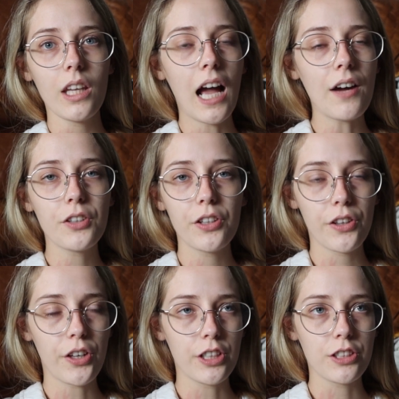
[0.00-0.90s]
after
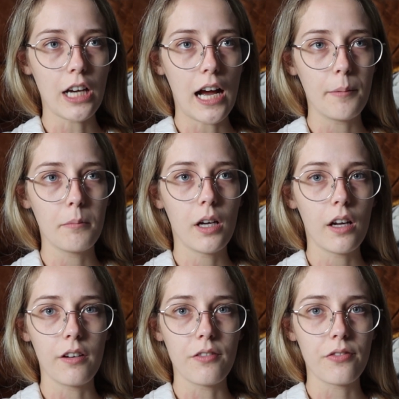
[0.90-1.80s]
the 3rd time
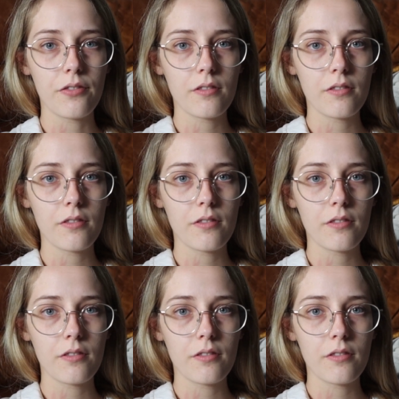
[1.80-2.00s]
of